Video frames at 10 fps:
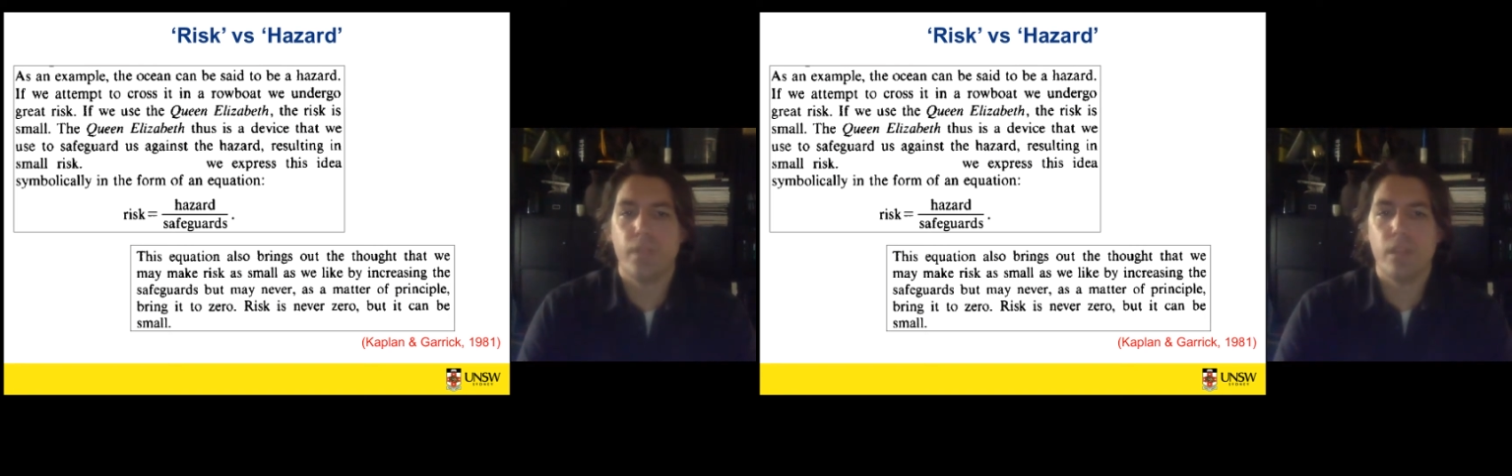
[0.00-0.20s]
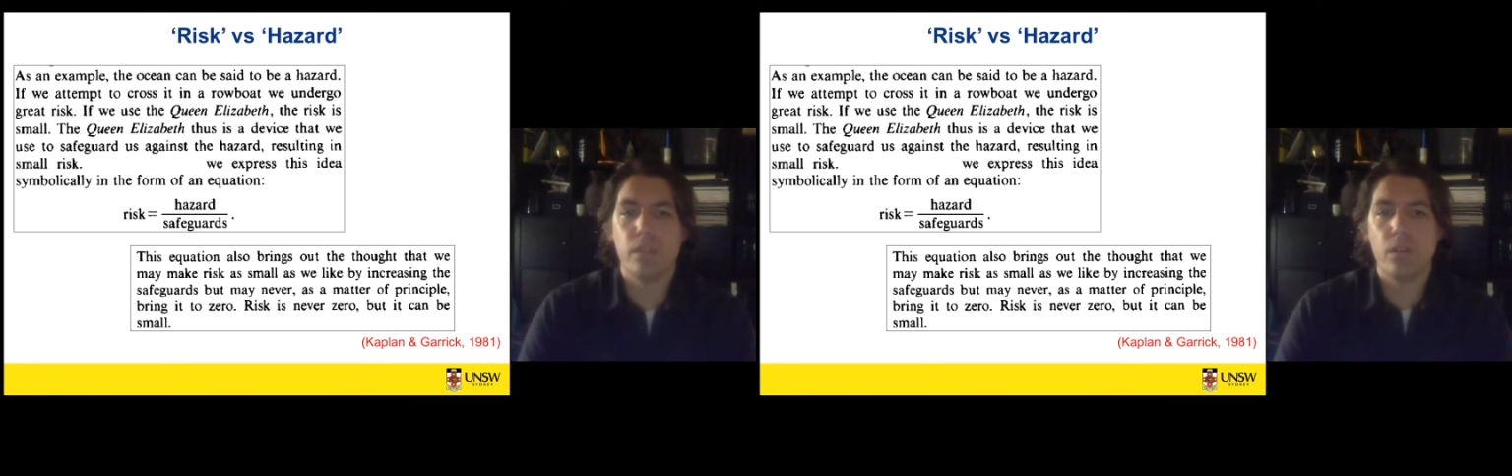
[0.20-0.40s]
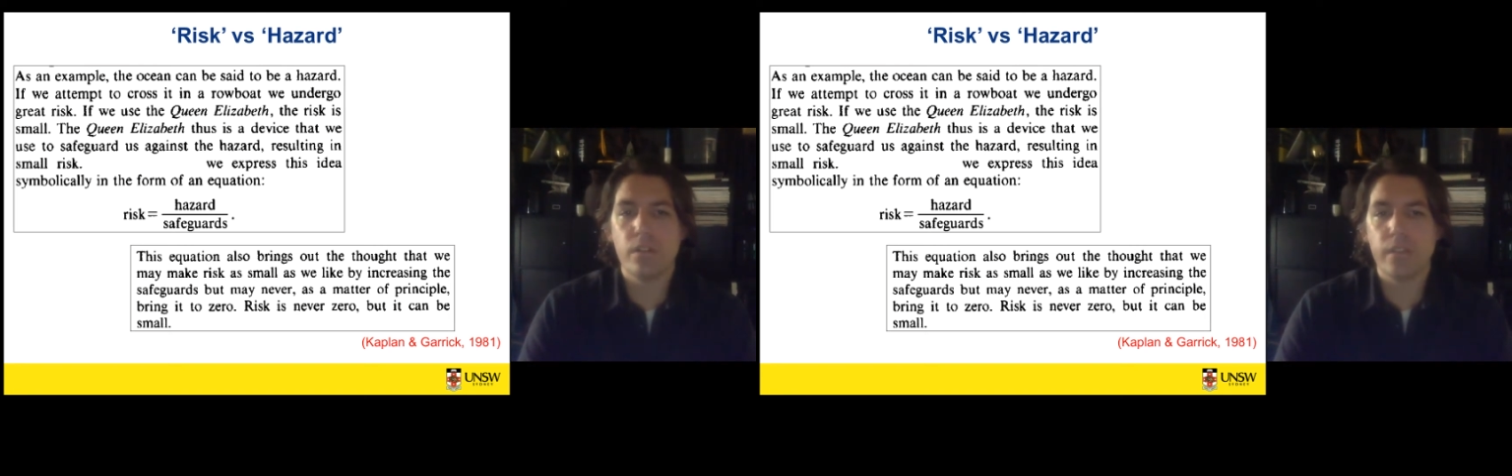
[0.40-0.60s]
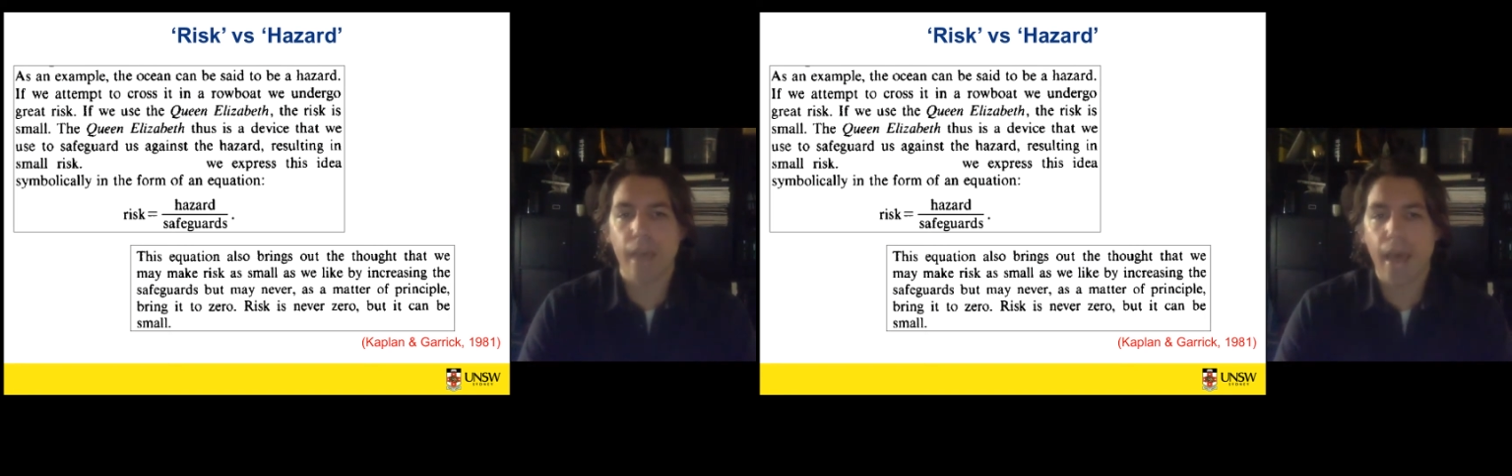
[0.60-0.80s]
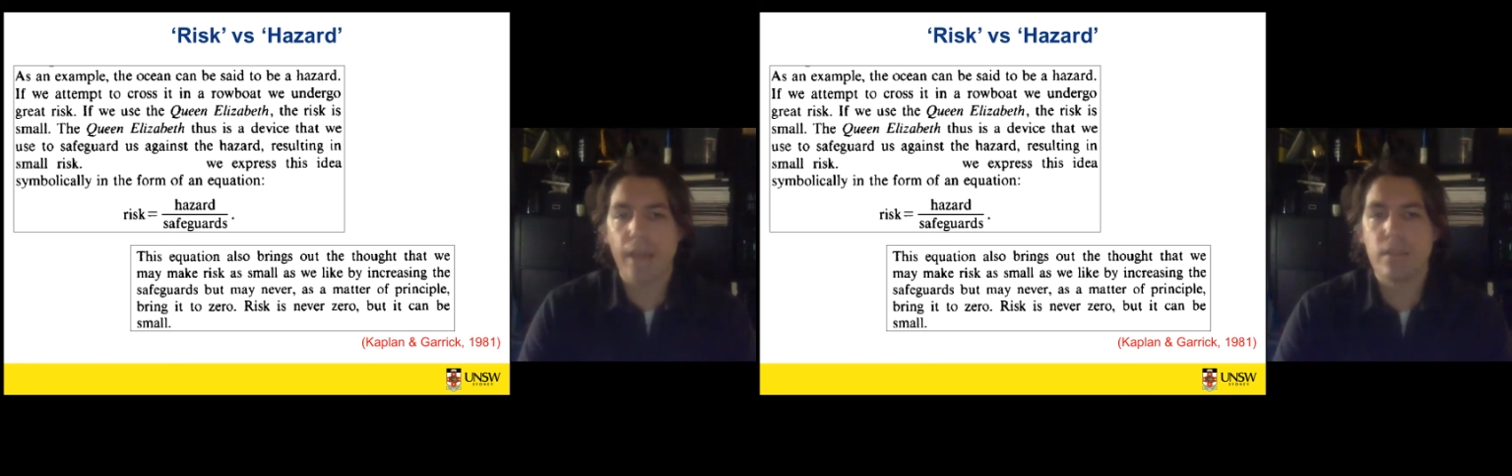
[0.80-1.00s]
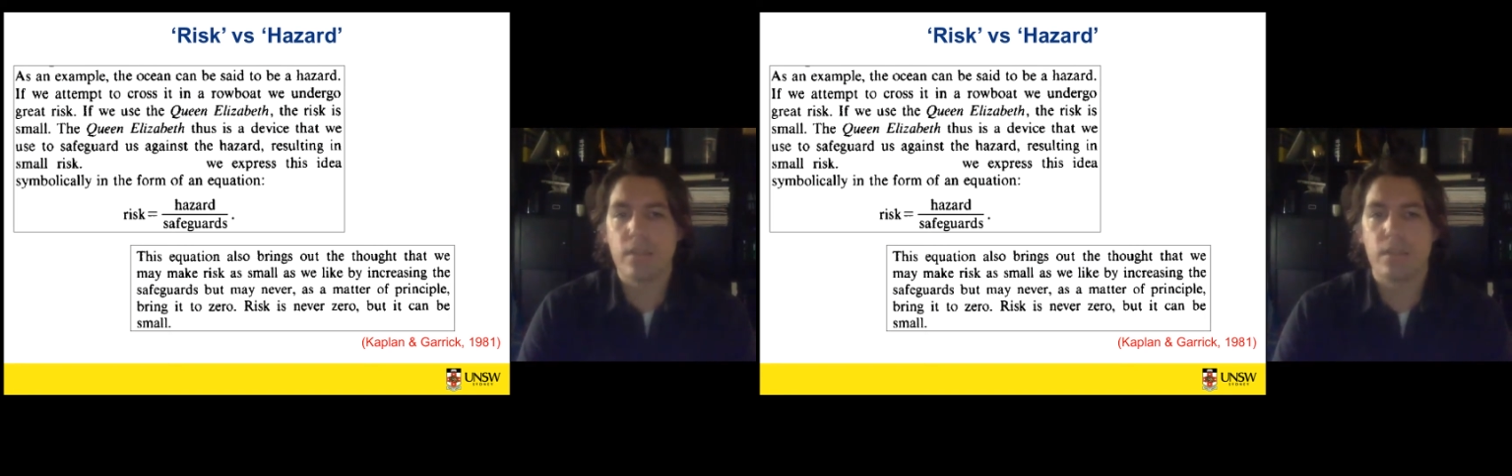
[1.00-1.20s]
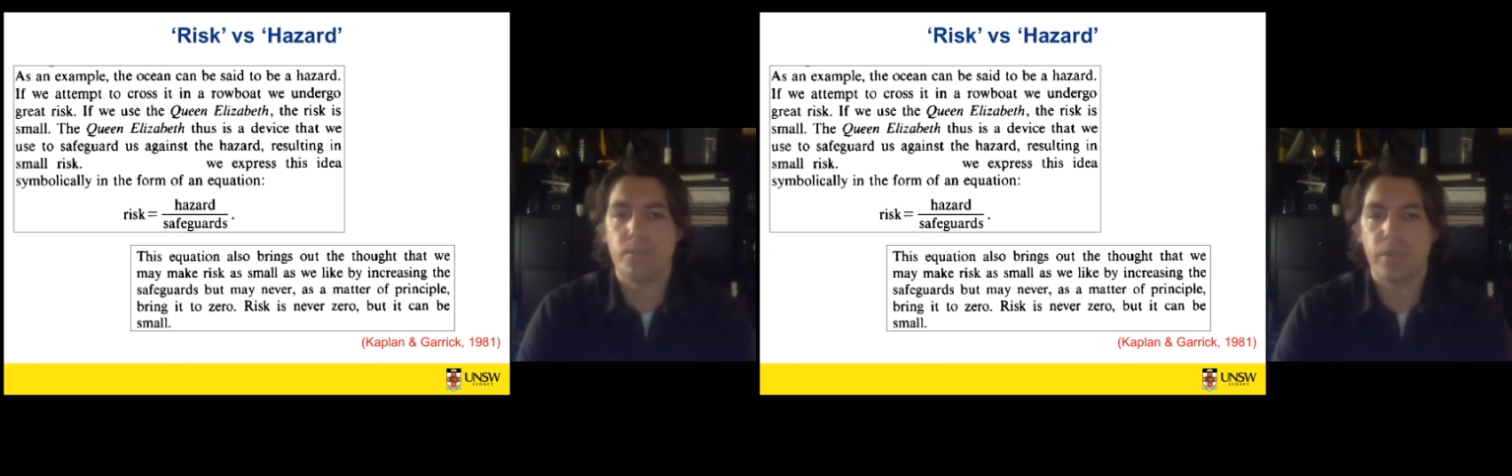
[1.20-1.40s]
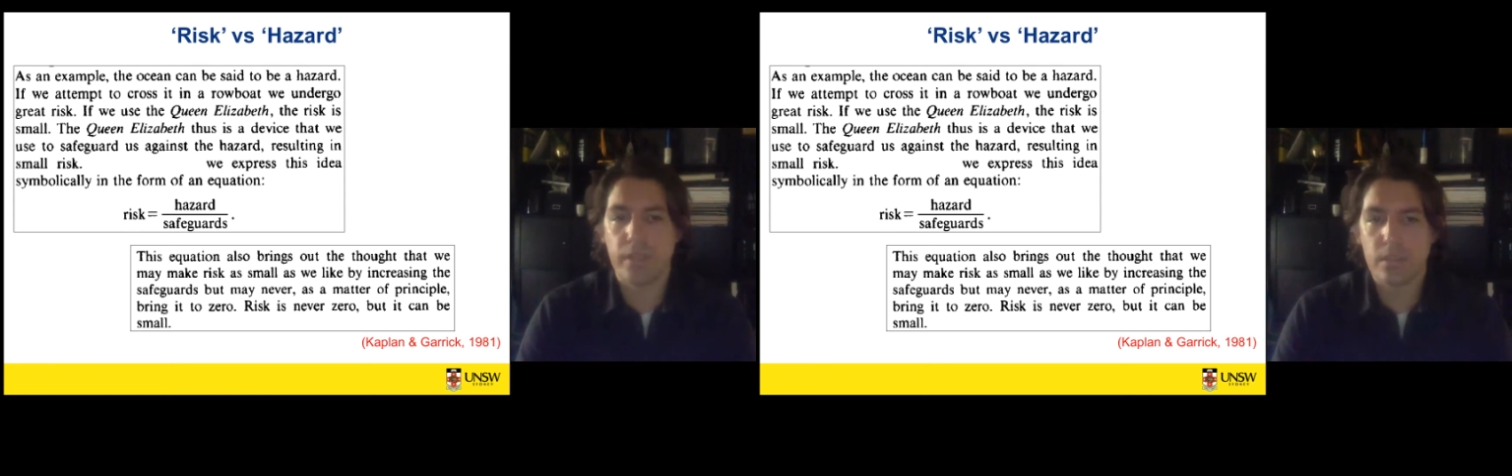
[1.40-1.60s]
As long as a hazard is
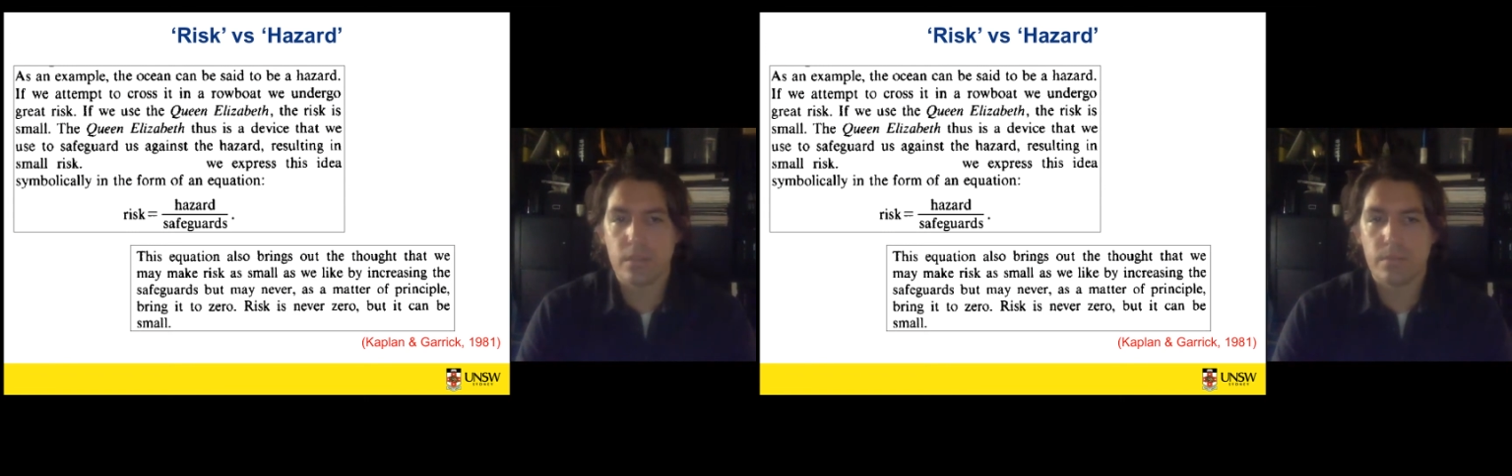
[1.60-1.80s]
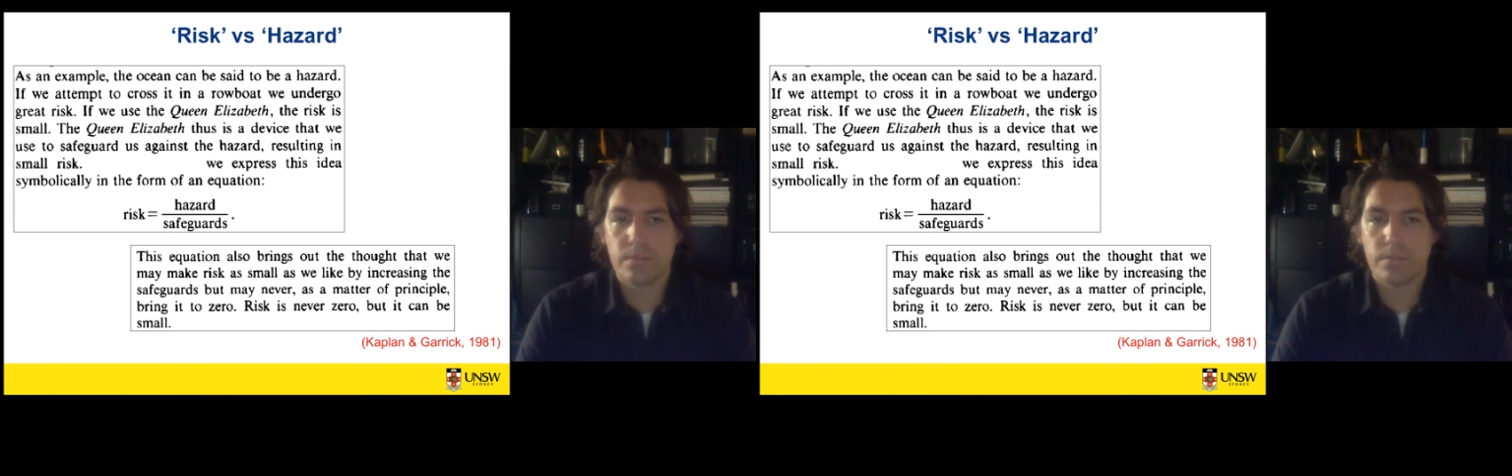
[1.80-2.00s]
present,